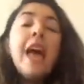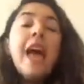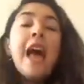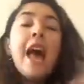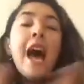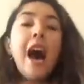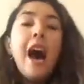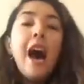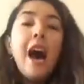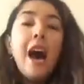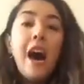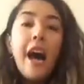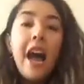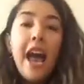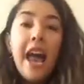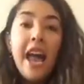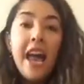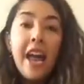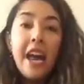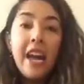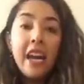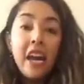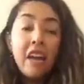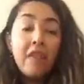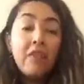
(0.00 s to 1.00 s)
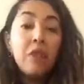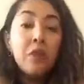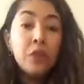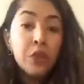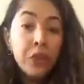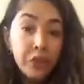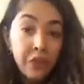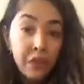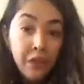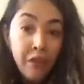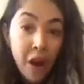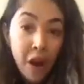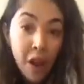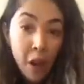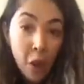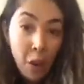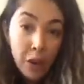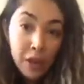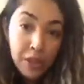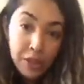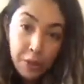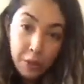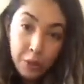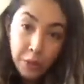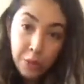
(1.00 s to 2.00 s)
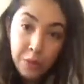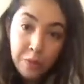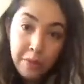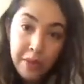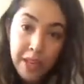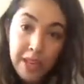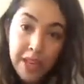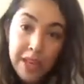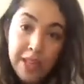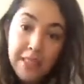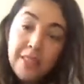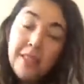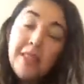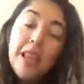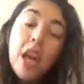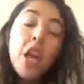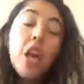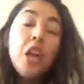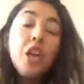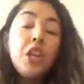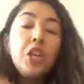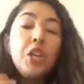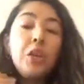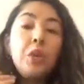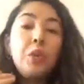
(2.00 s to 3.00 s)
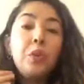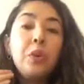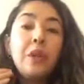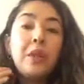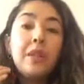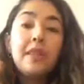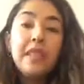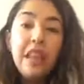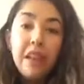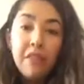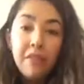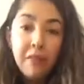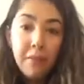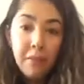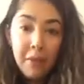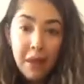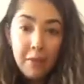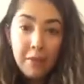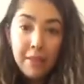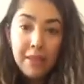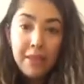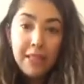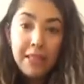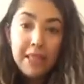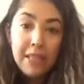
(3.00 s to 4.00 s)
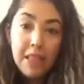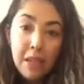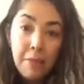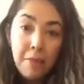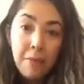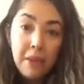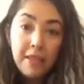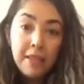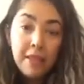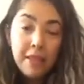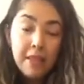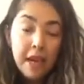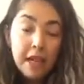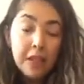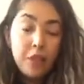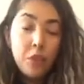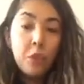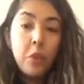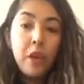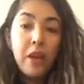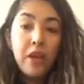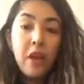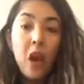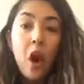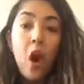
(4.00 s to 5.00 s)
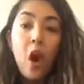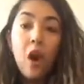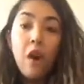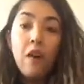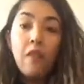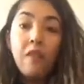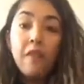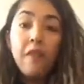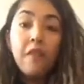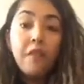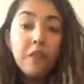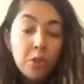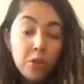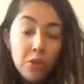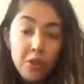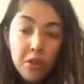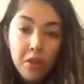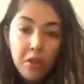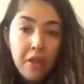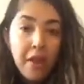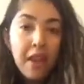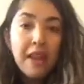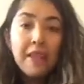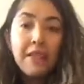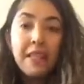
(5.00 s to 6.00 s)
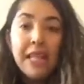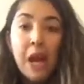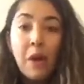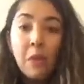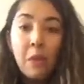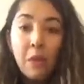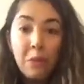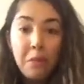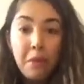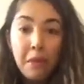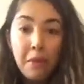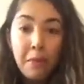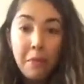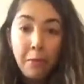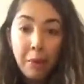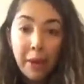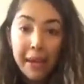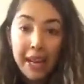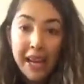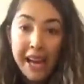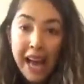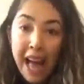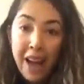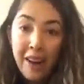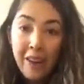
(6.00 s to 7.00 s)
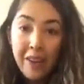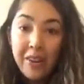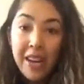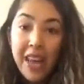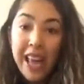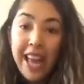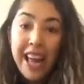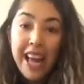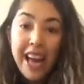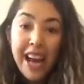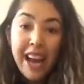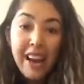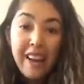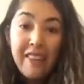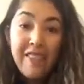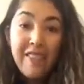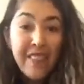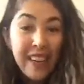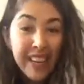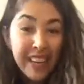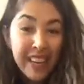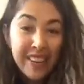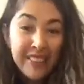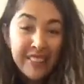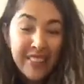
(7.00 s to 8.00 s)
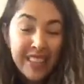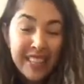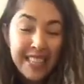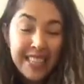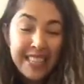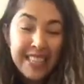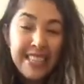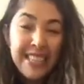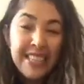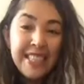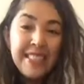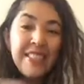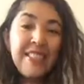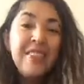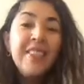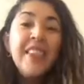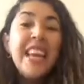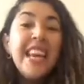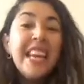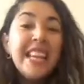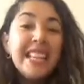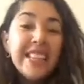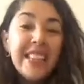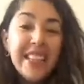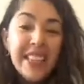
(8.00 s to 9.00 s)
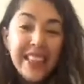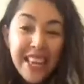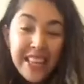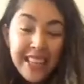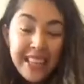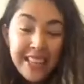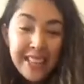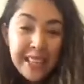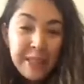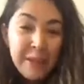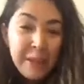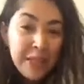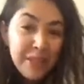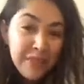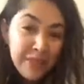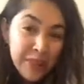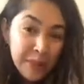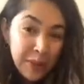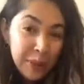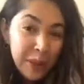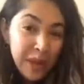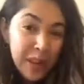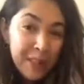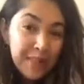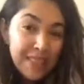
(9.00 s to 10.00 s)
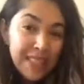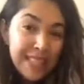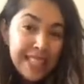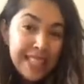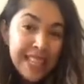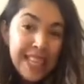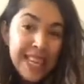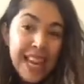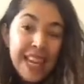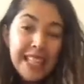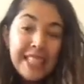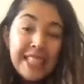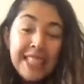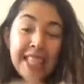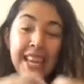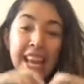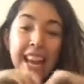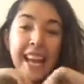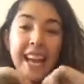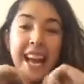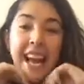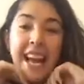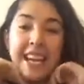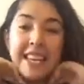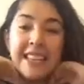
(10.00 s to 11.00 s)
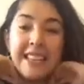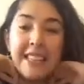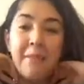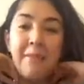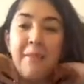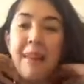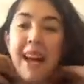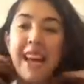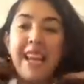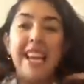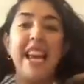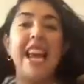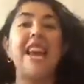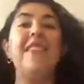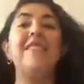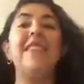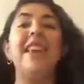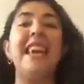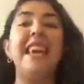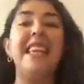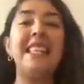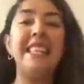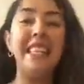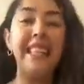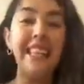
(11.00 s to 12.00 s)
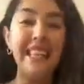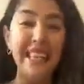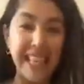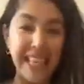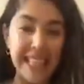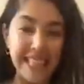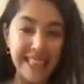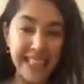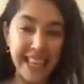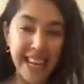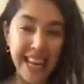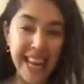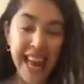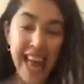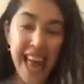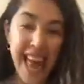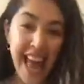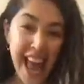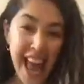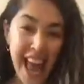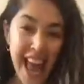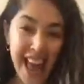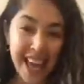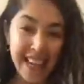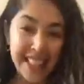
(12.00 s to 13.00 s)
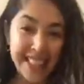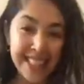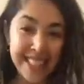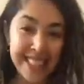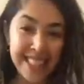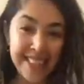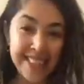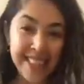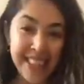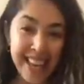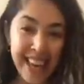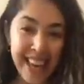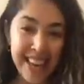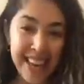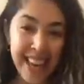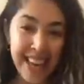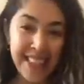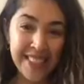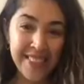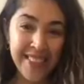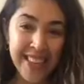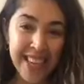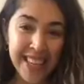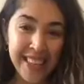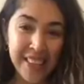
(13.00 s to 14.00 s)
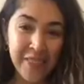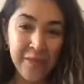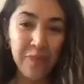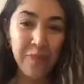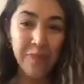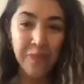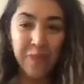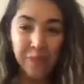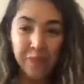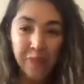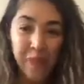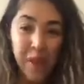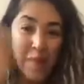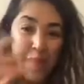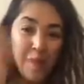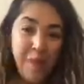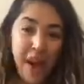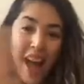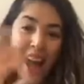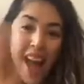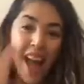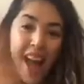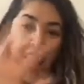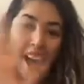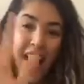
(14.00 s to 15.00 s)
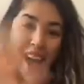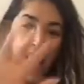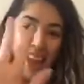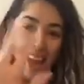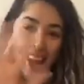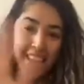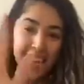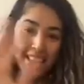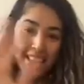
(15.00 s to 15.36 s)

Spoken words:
And if you do follow our social medias, you will definitely be able to keep in touch with all of the future things that we'll be bringing out very, very soon. So thank you so much for joining me today, guys. My name is Lisa, and I'll see you again next week. Bye!